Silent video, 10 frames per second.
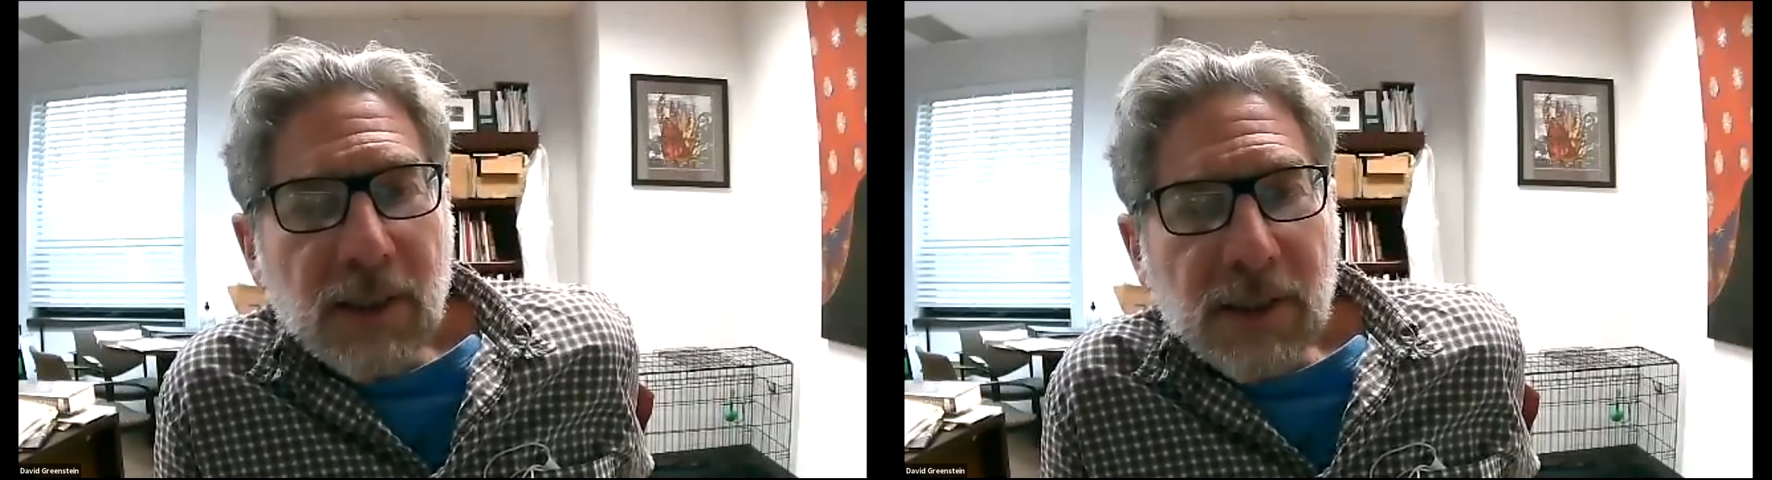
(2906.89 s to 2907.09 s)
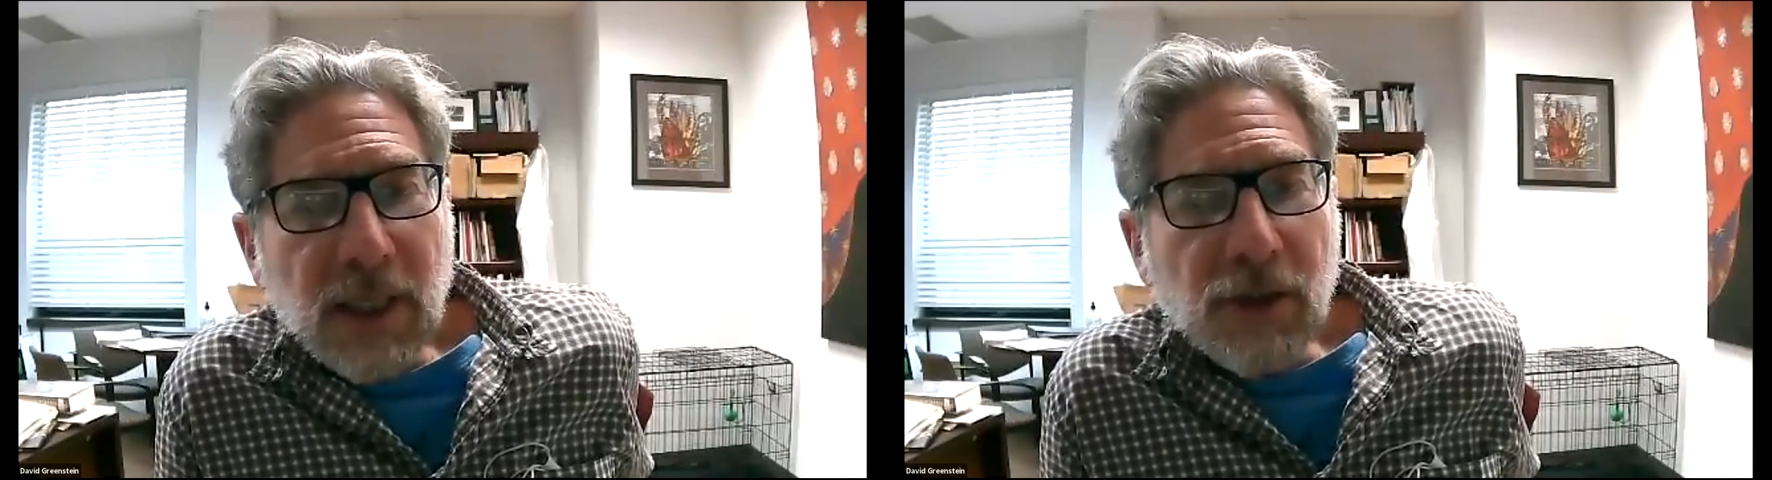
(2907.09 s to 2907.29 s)

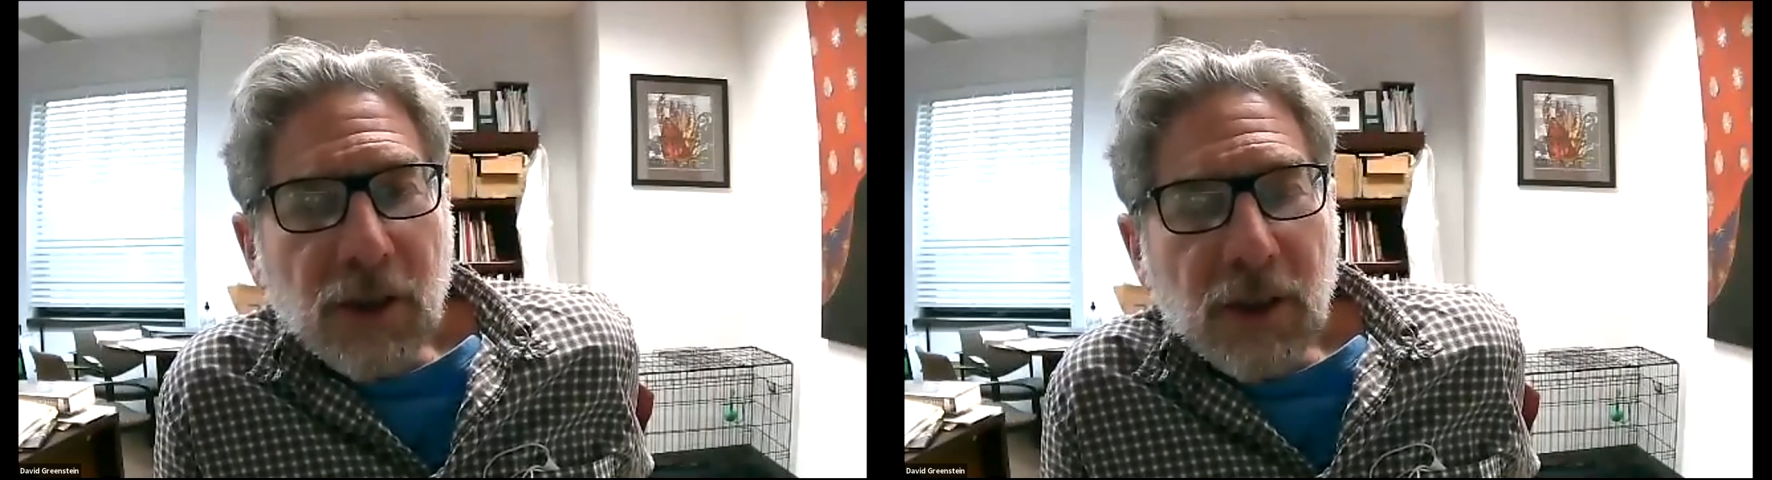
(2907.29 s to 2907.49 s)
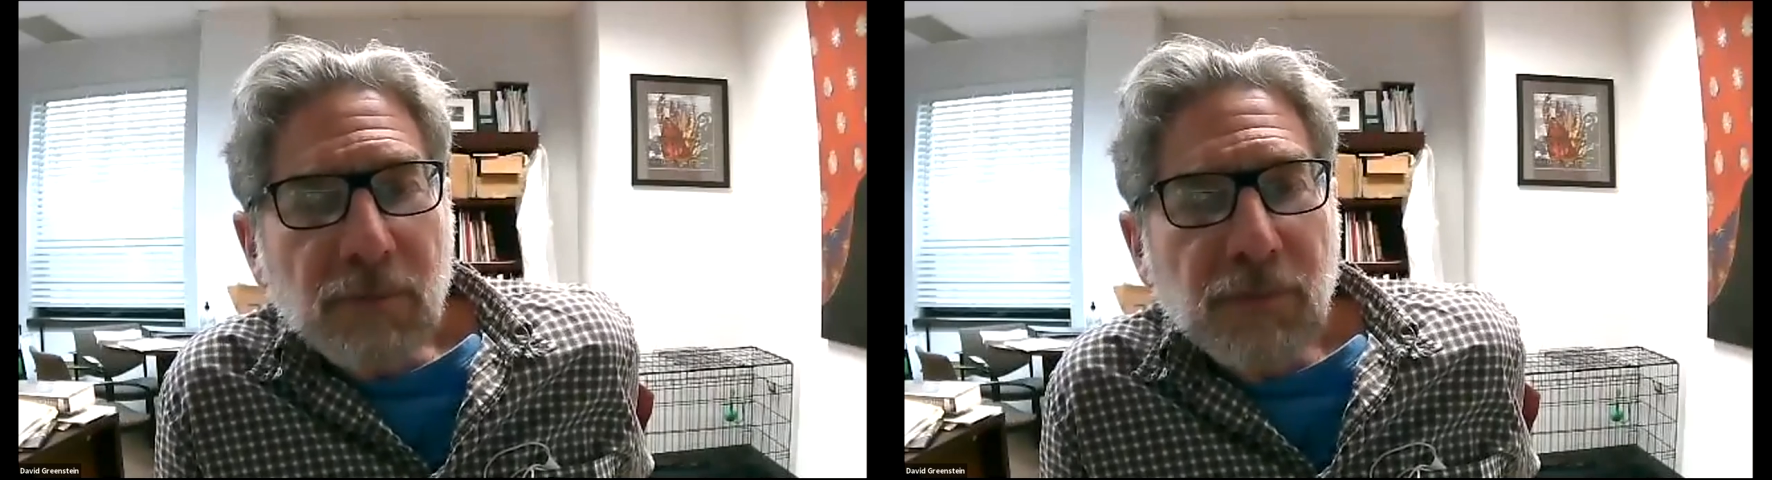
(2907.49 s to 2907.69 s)

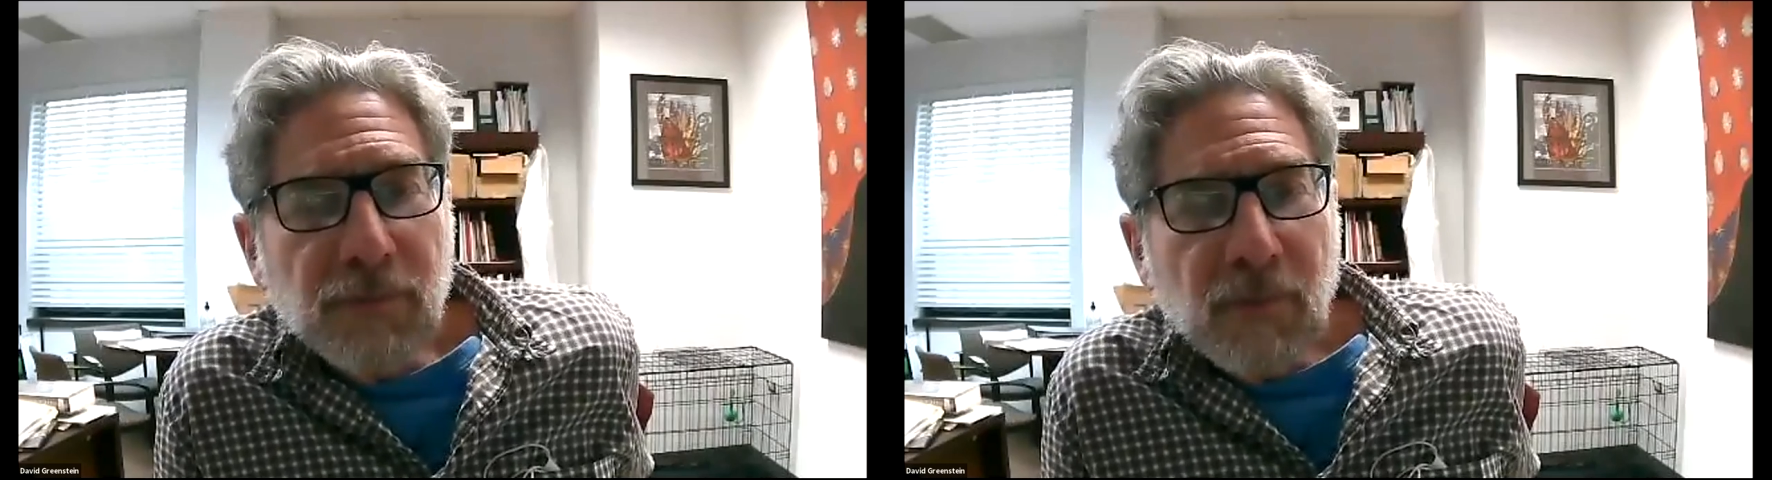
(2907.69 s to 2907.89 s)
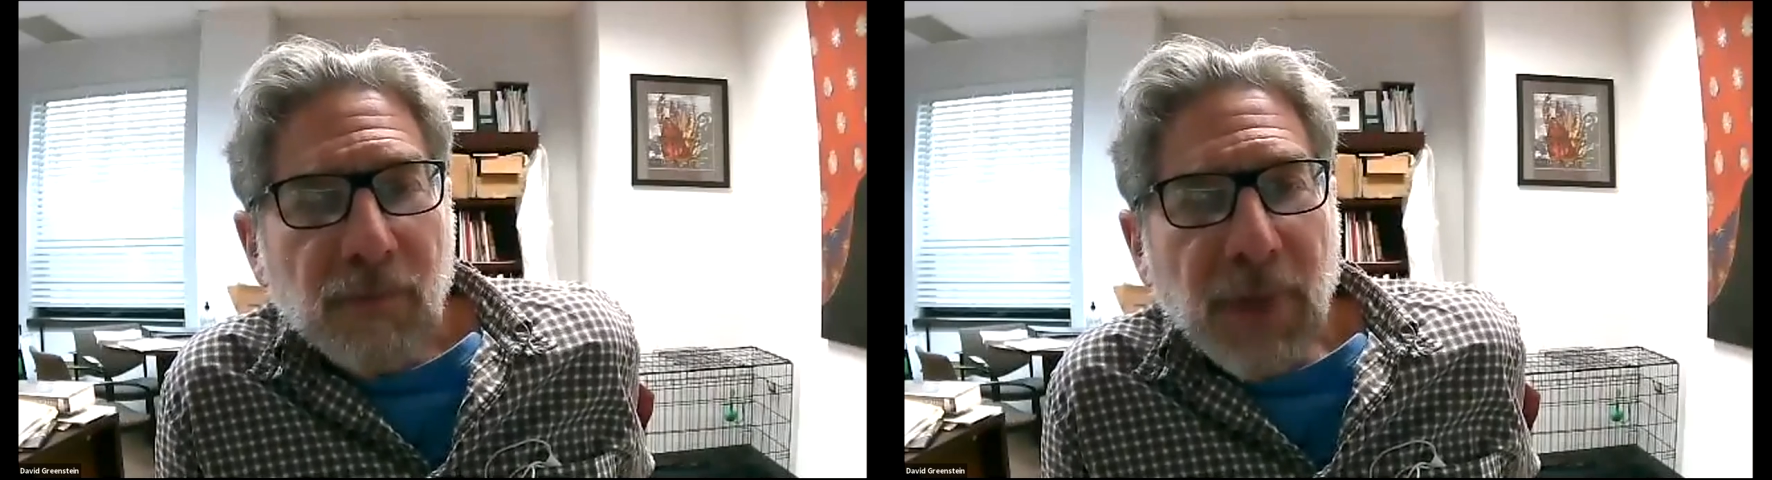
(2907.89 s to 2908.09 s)
essentially
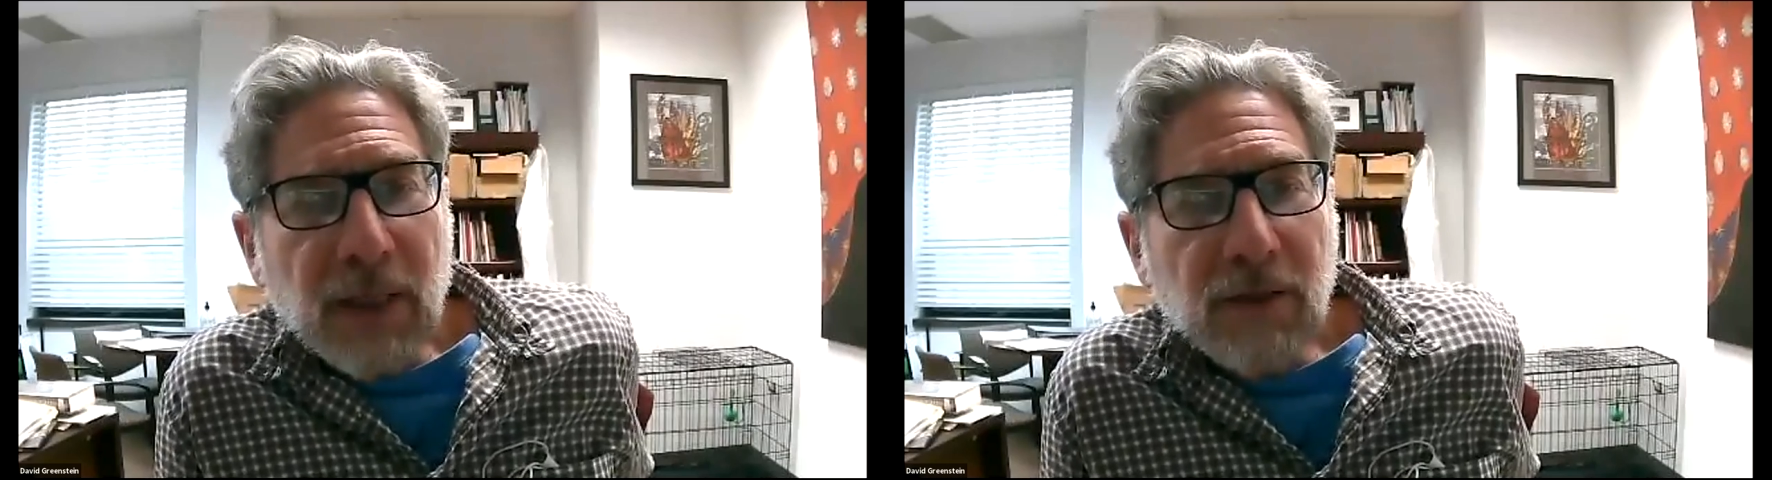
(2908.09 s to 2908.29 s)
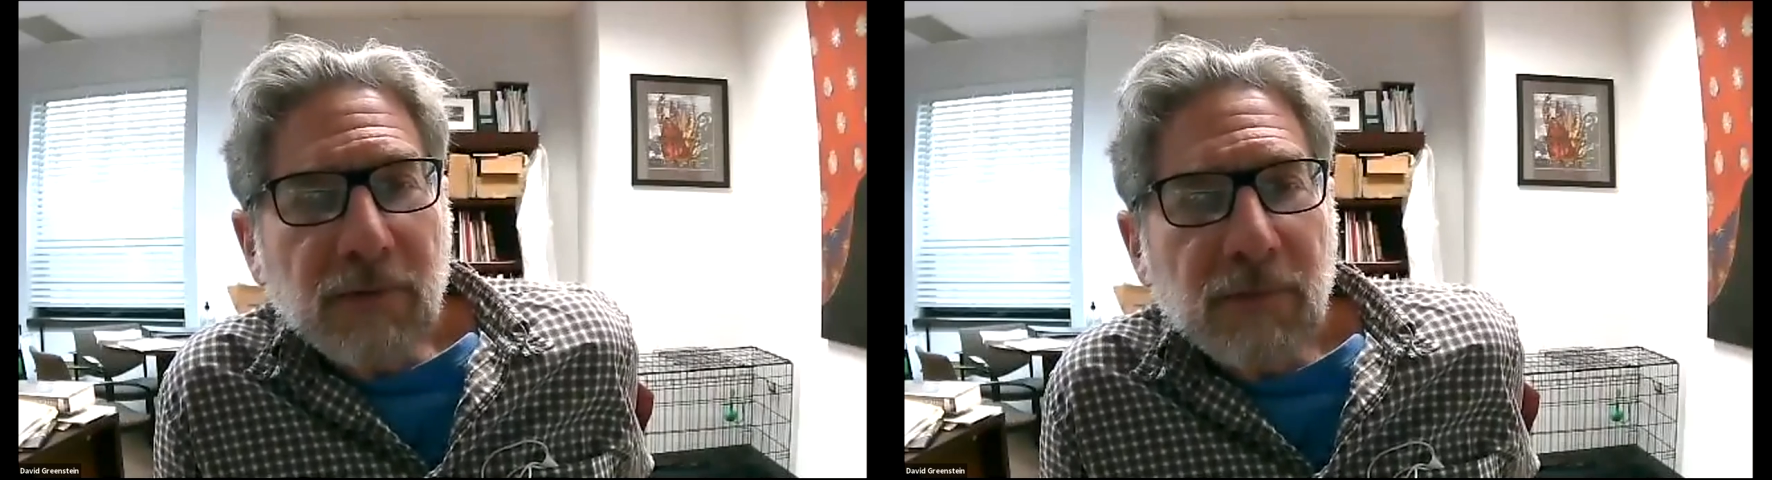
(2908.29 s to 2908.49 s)

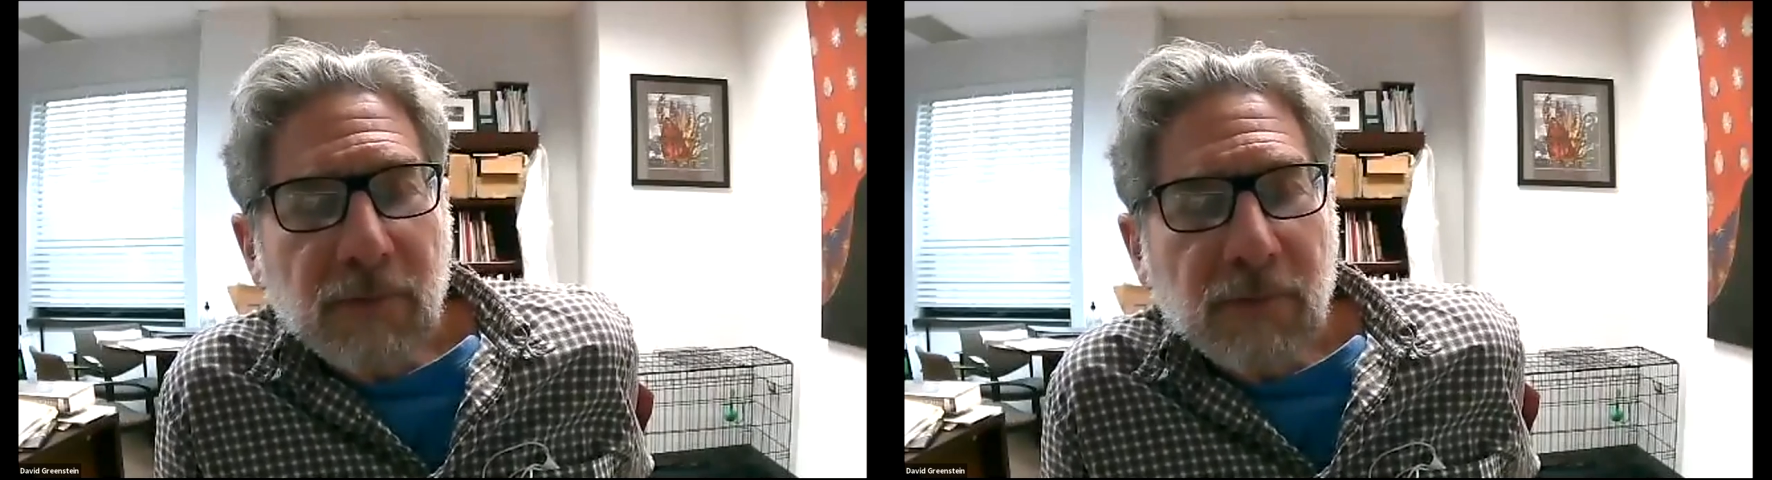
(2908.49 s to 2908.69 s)
better